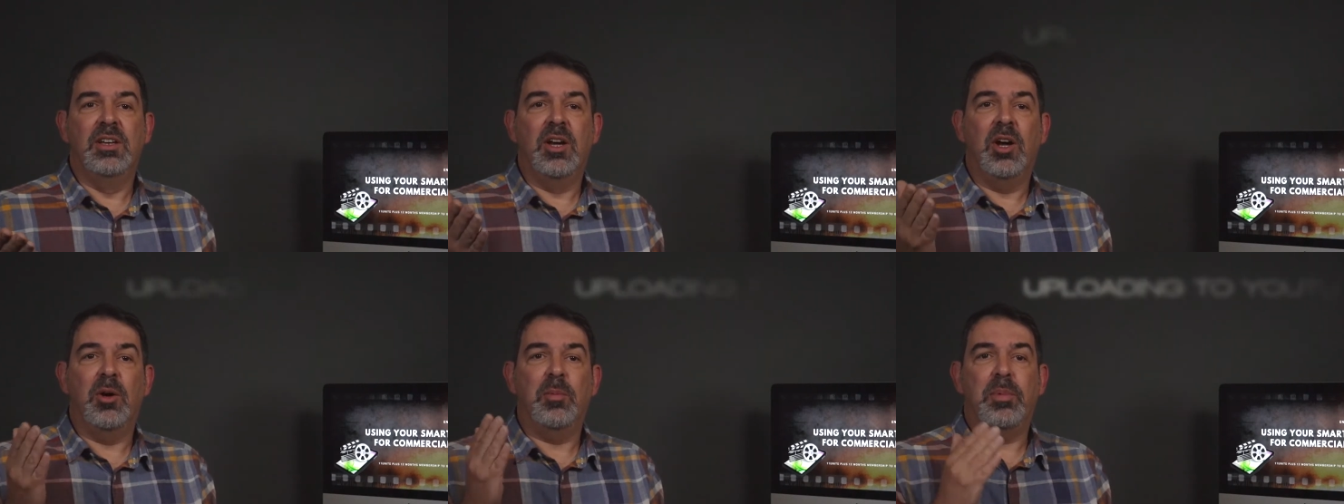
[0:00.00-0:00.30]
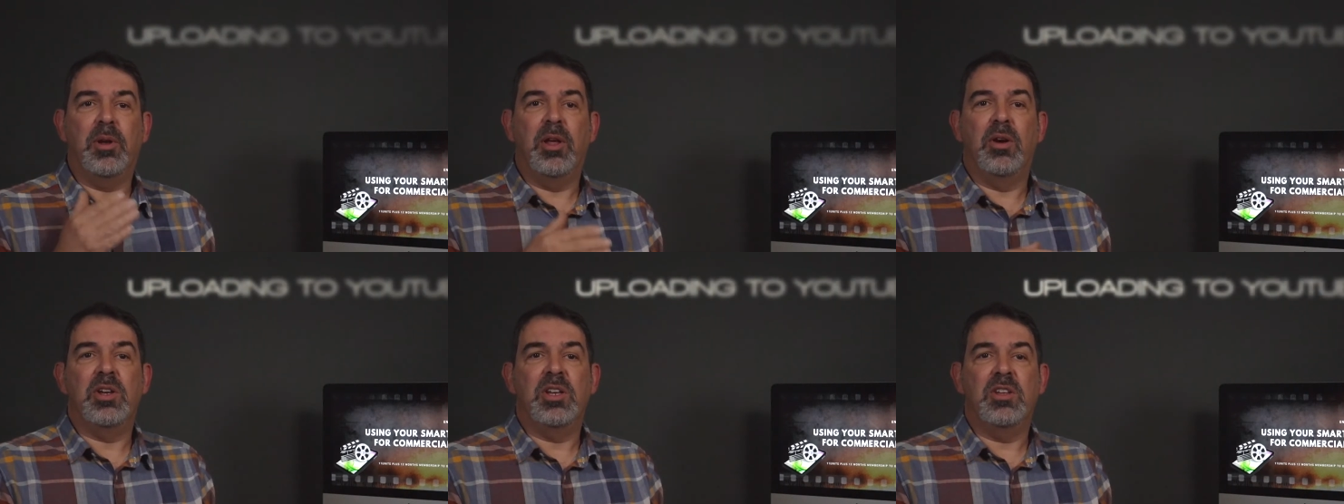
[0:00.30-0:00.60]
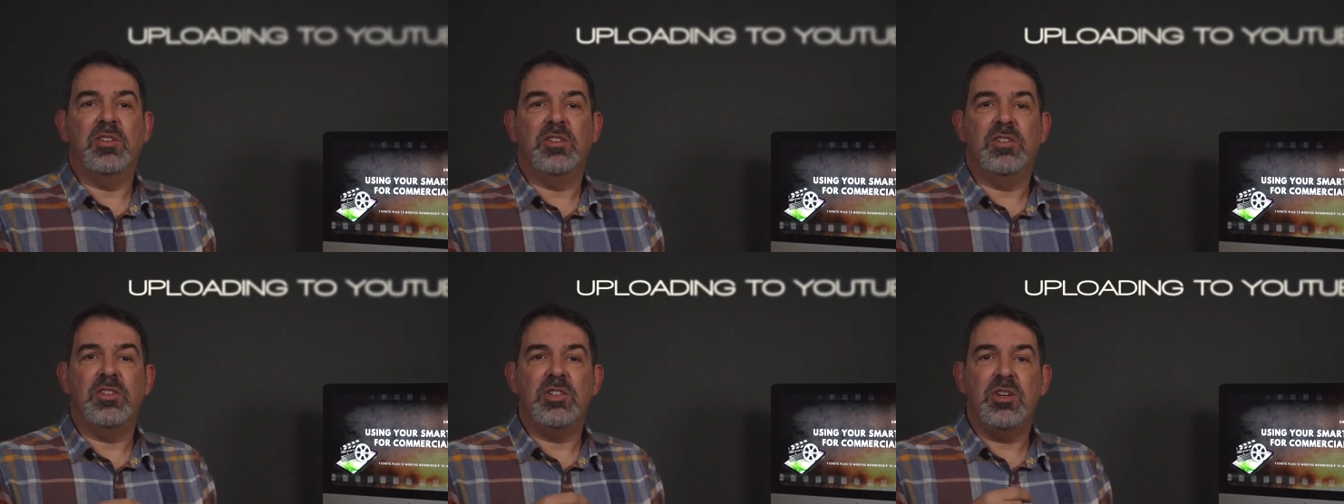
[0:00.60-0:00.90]

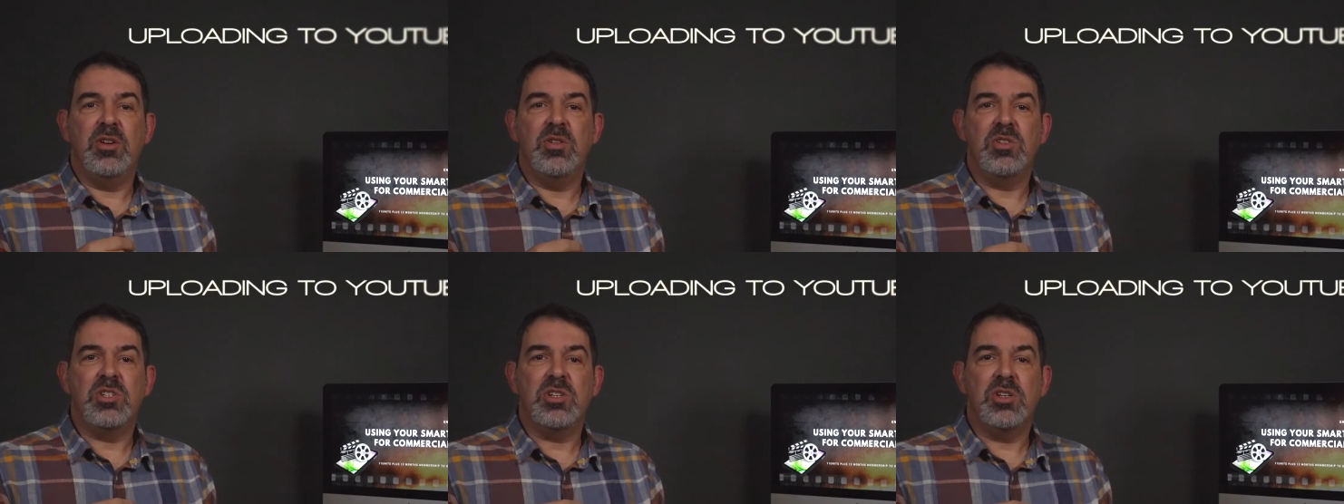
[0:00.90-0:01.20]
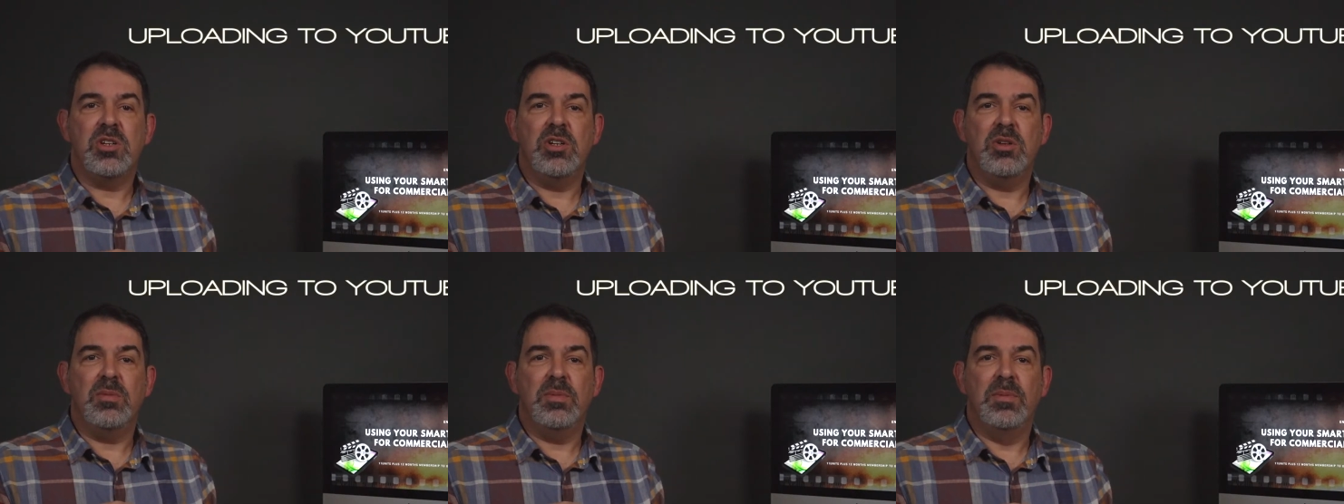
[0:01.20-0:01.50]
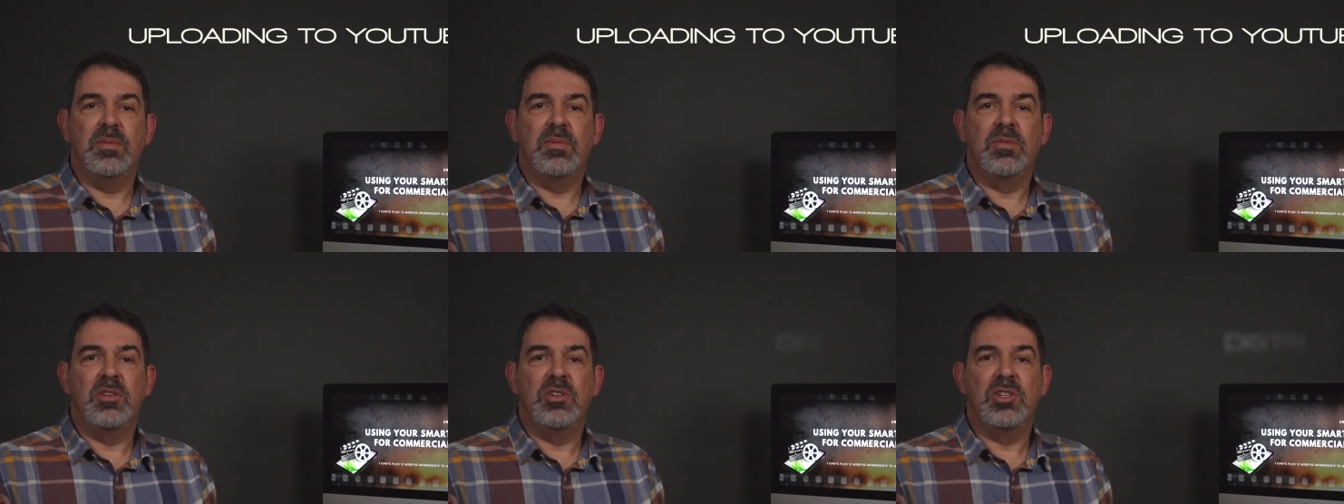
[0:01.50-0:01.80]
uploading to YouTube,
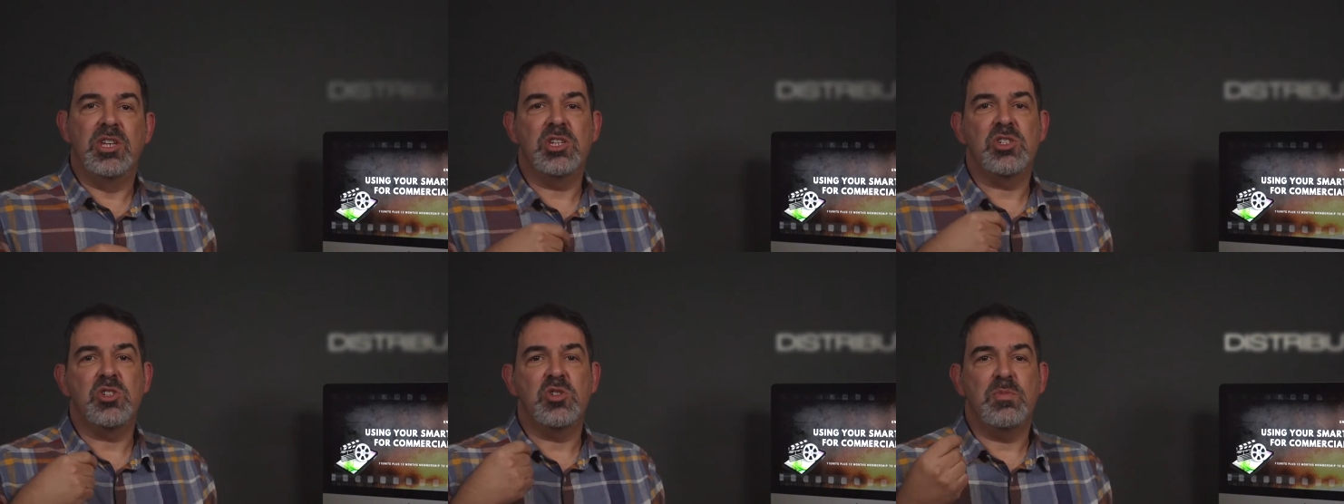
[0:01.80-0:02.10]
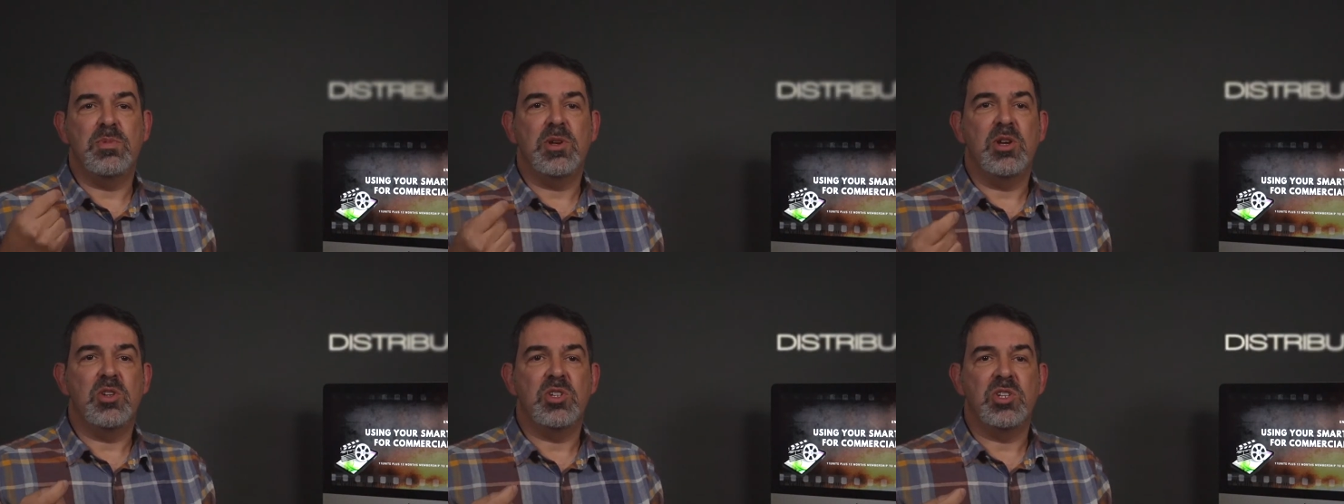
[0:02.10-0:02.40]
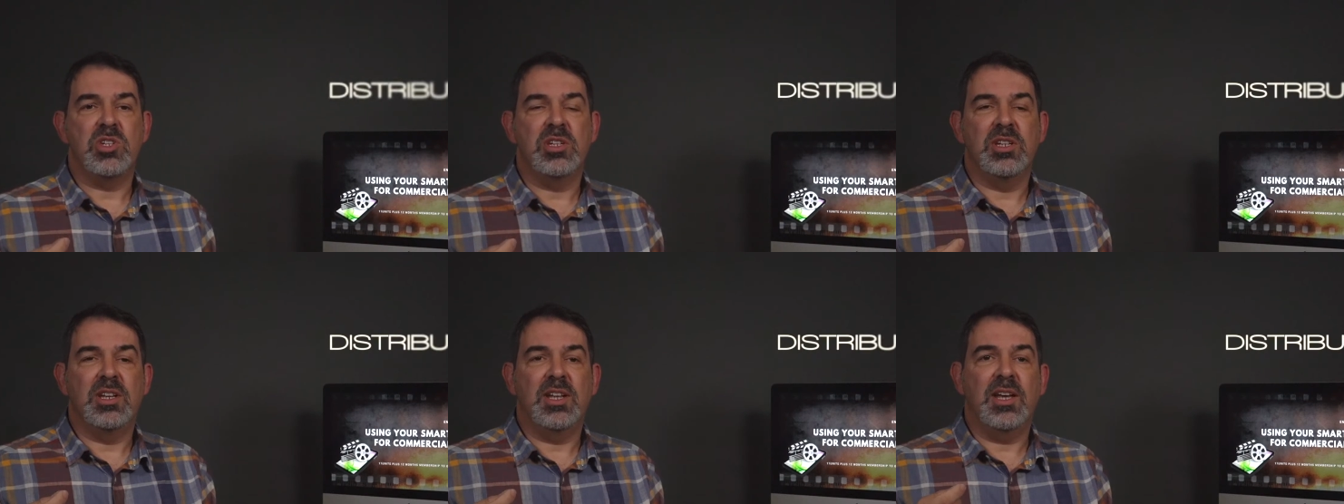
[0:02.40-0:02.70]

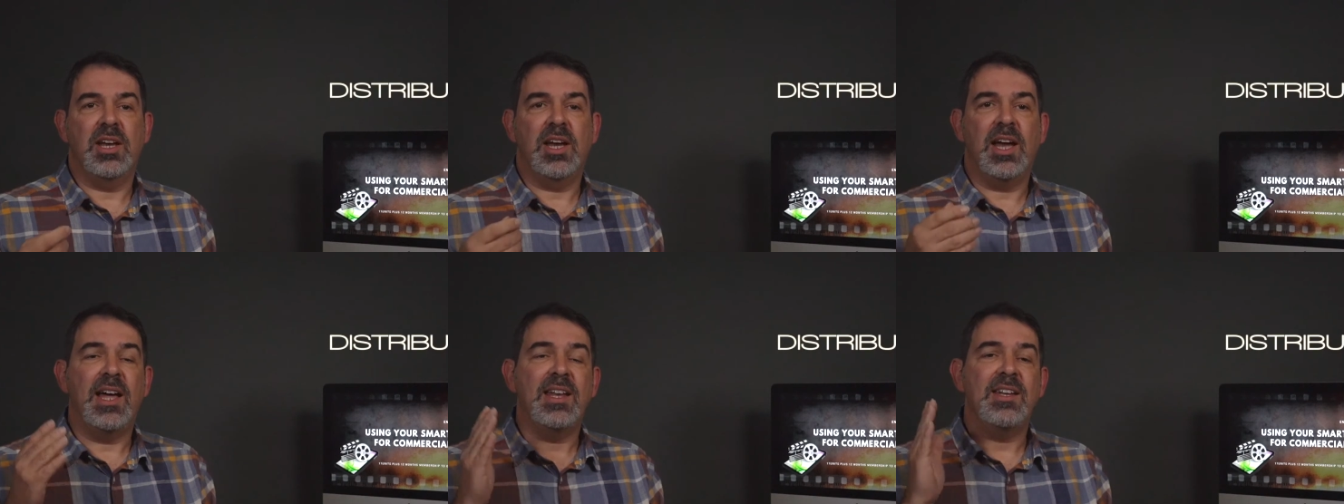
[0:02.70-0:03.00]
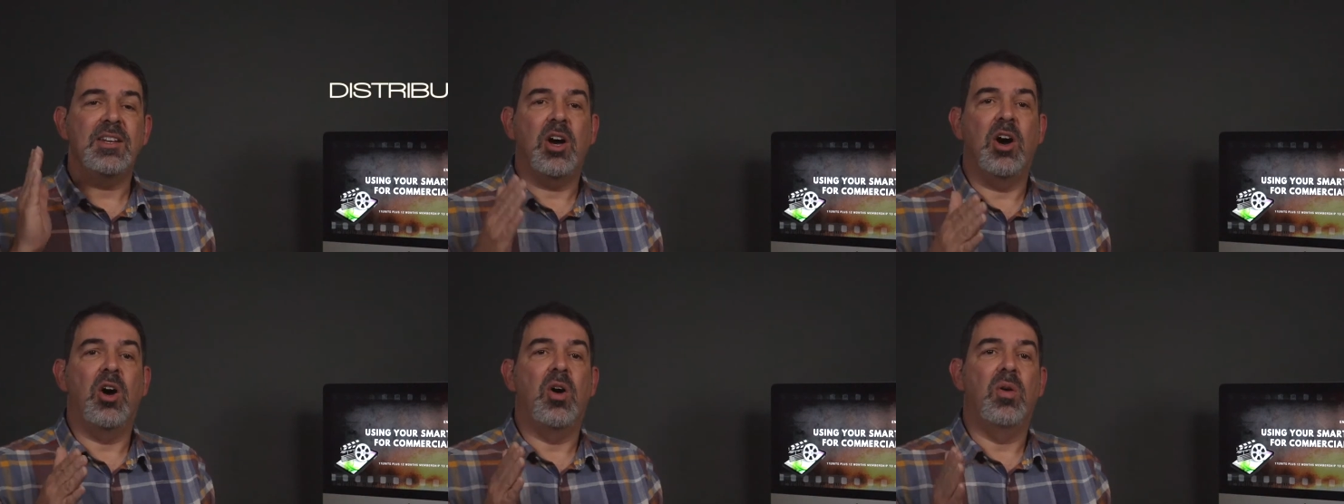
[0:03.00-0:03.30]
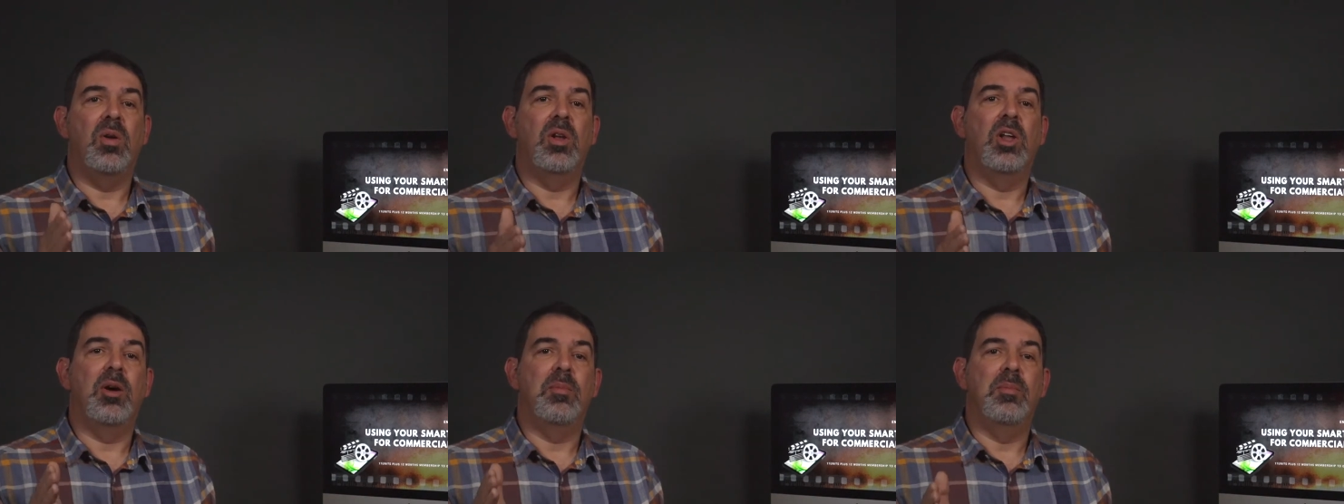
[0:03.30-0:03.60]
distribution, and a
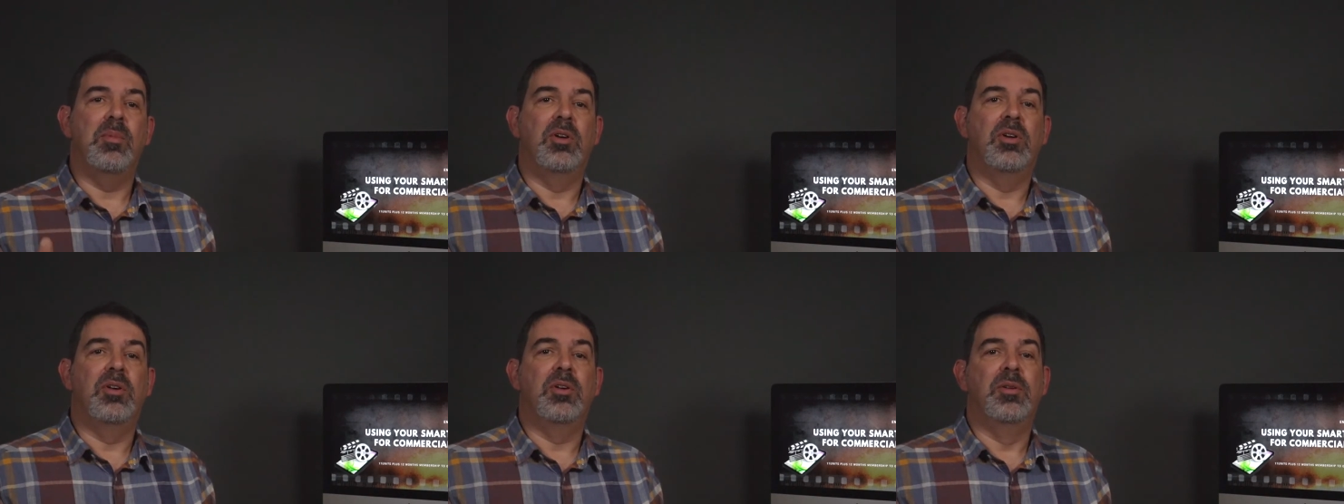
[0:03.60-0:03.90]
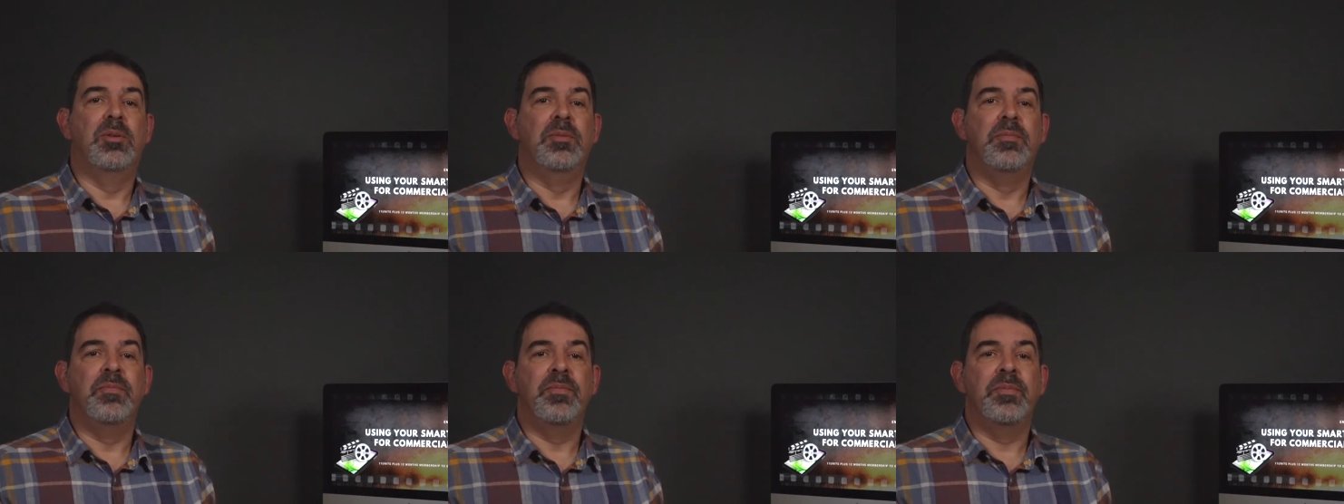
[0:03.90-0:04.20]
whole lot more.